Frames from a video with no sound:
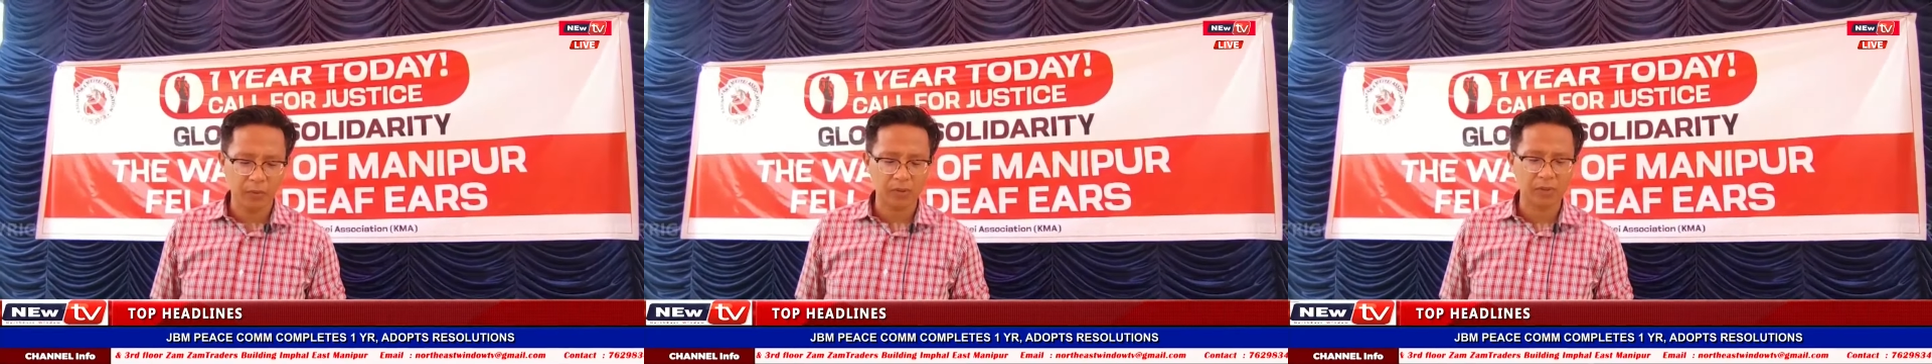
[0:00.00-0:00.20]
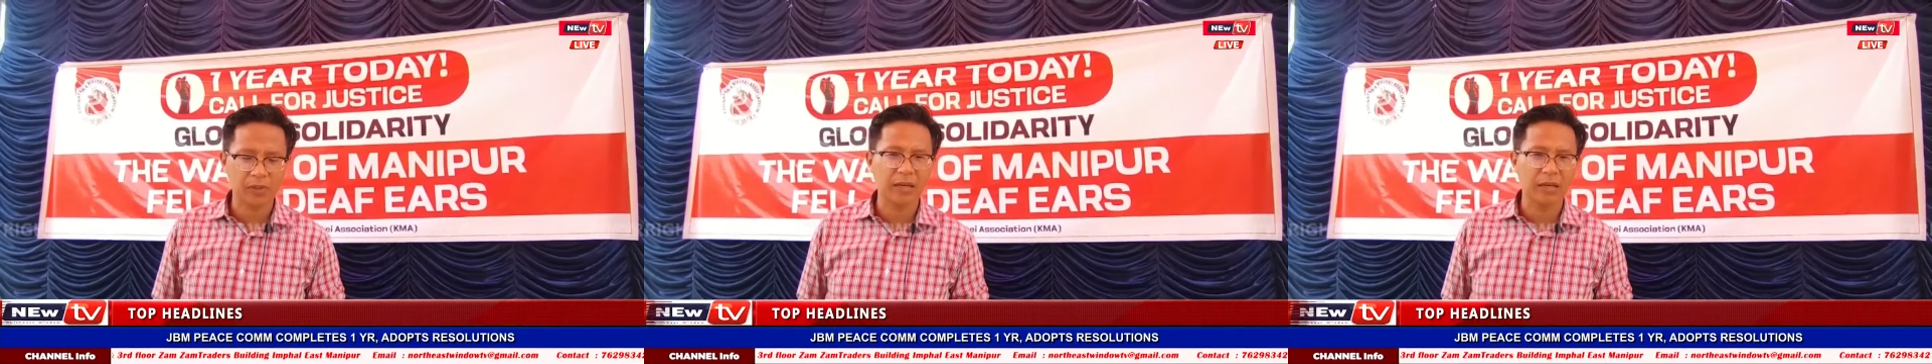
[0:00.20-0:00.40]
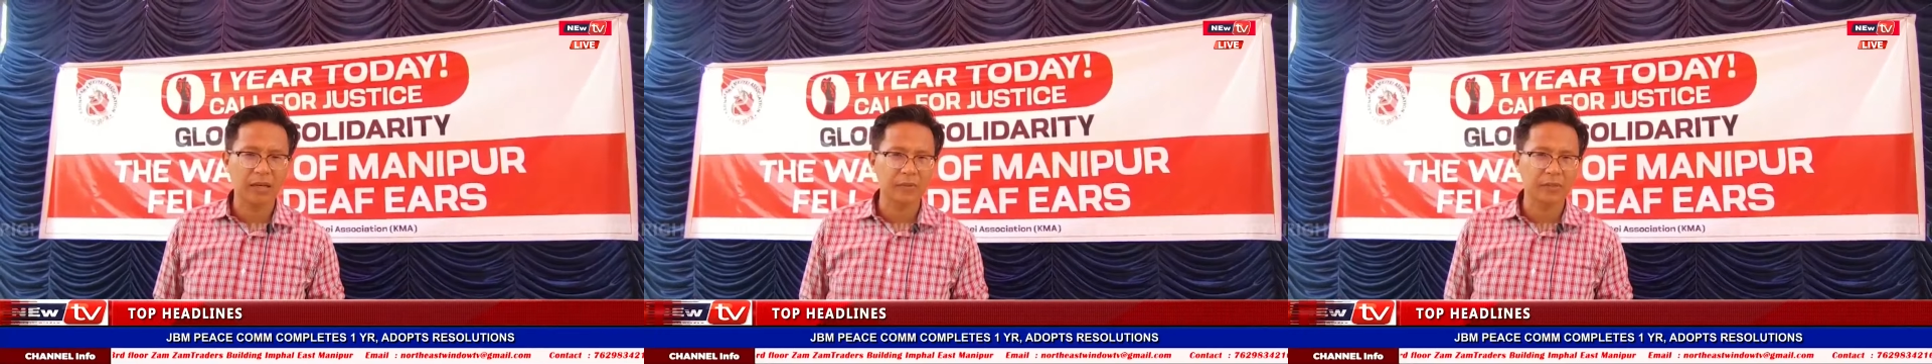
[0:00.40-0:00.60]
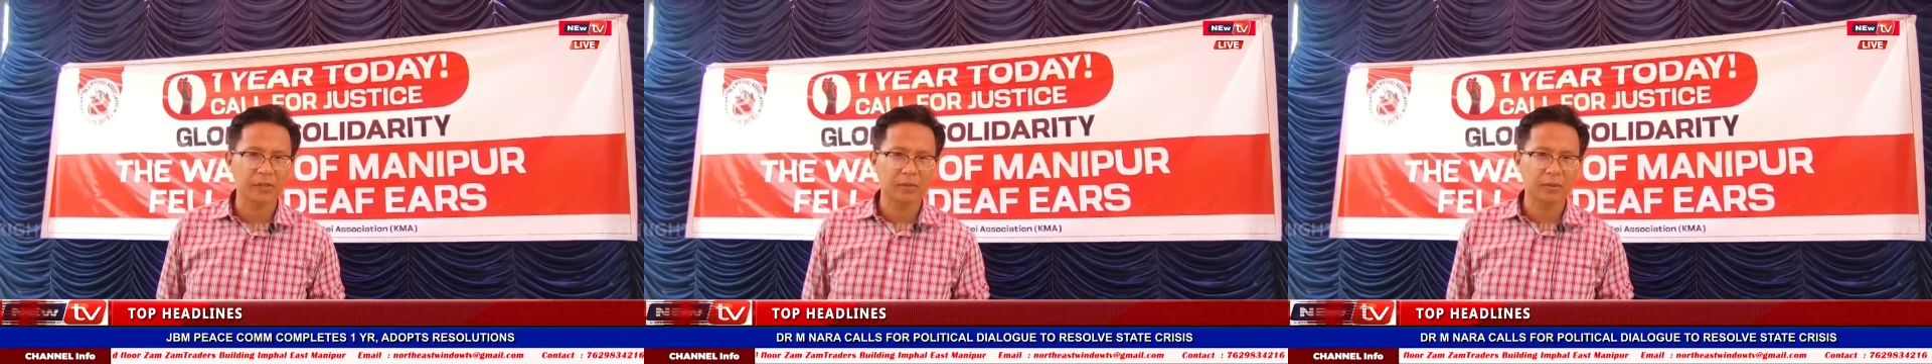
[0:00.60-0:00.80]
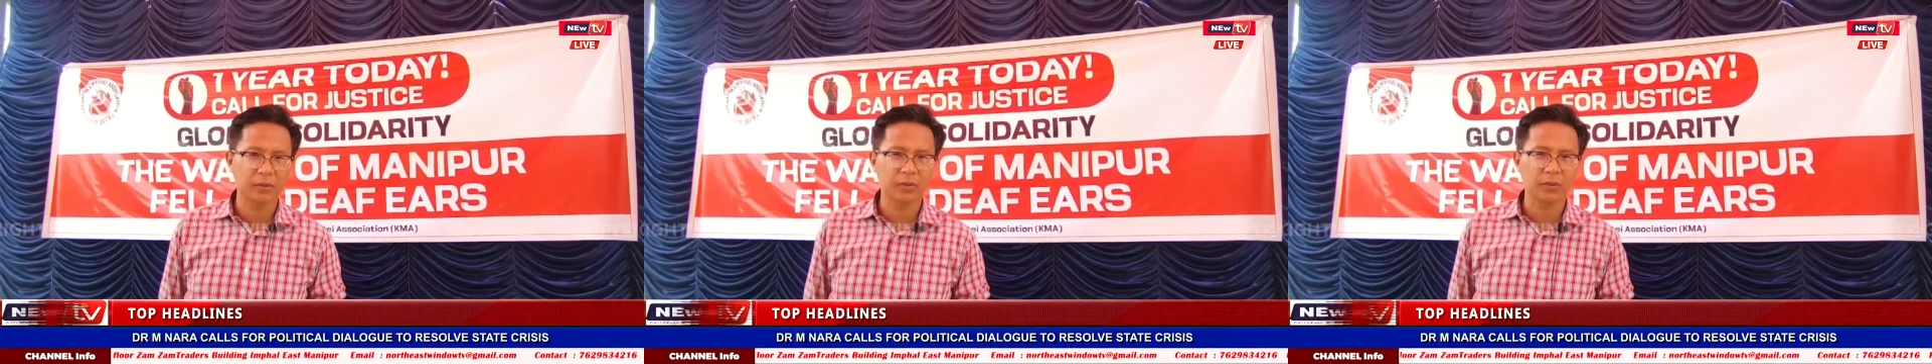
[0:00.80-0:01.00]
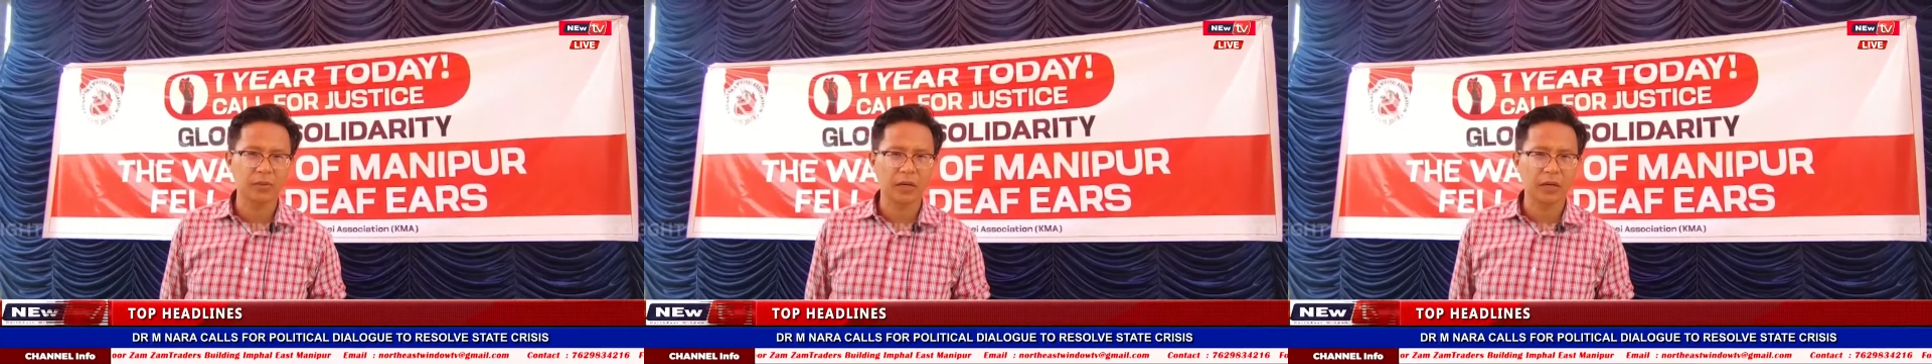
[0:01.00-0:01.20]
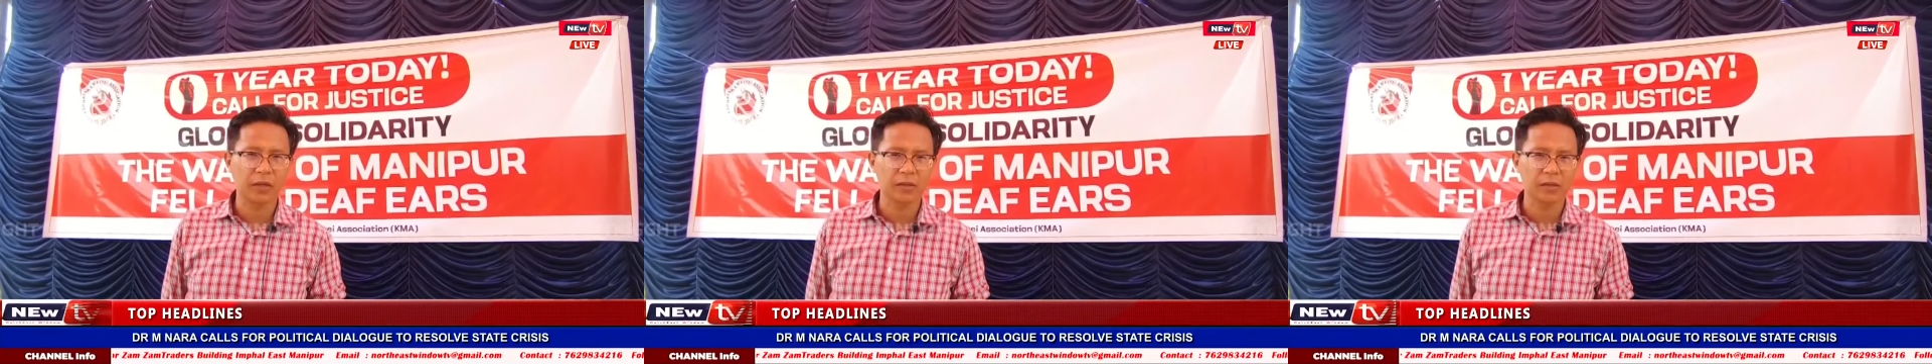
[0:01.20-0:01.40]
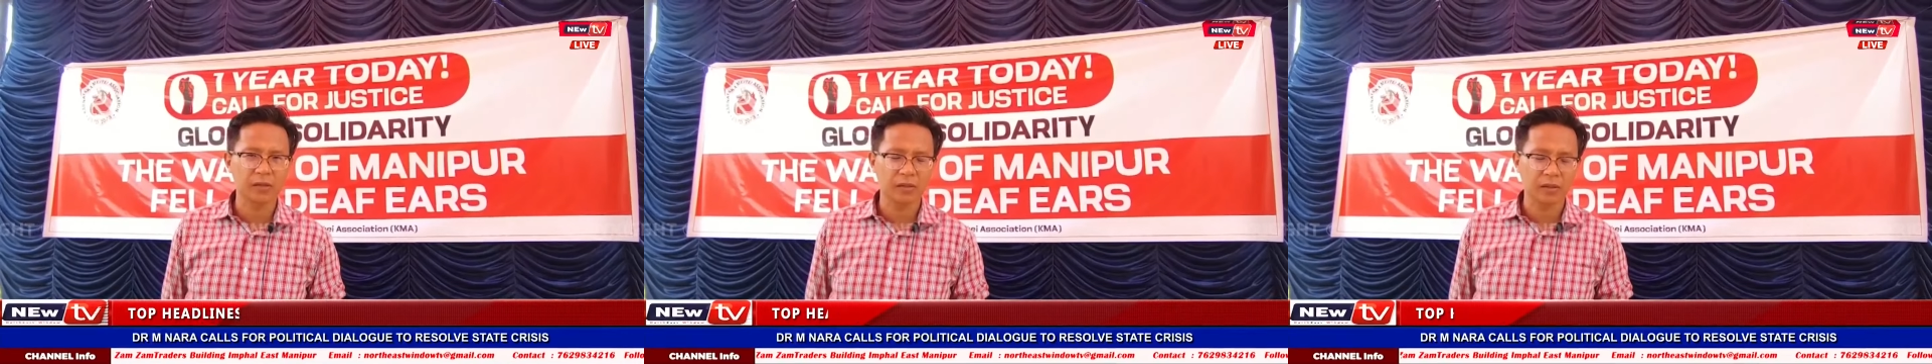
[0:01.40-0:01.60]
lost their lives due to the
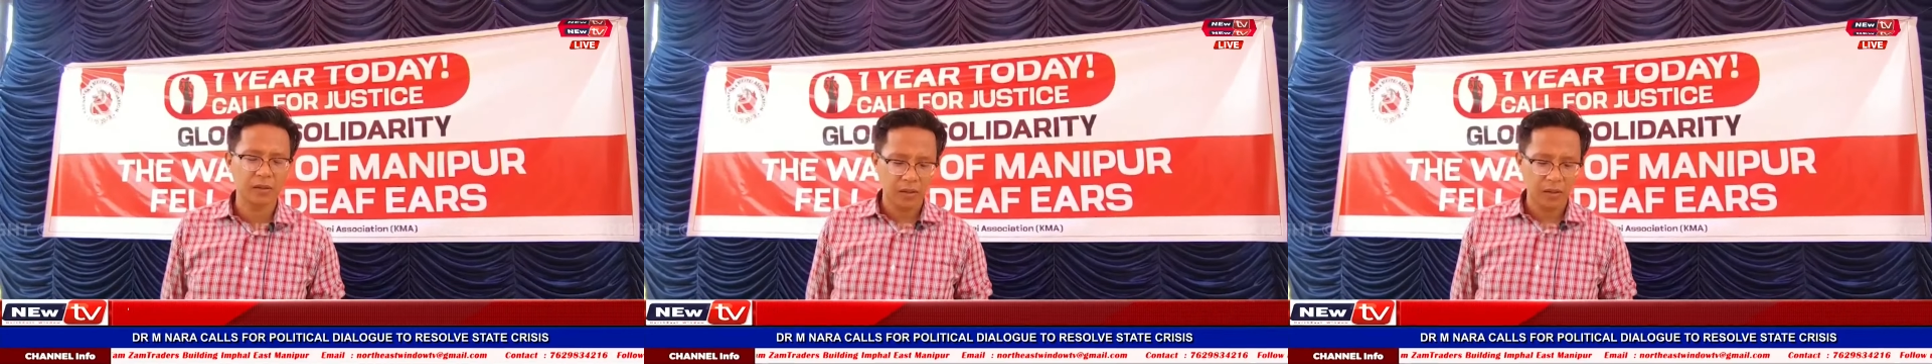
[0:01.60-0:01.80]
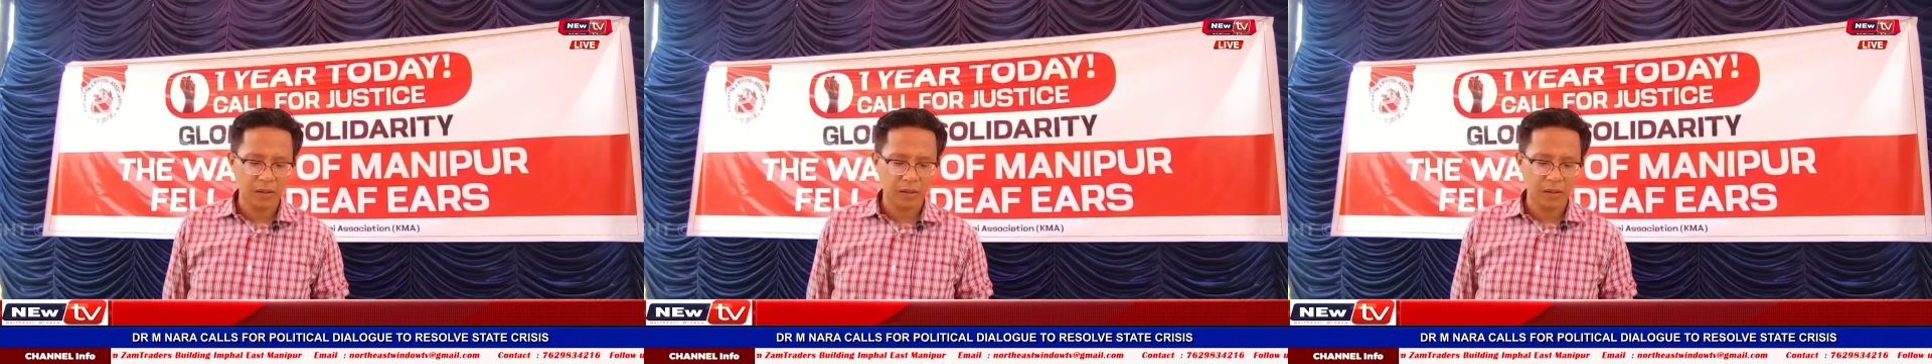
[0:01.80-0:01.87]
violence,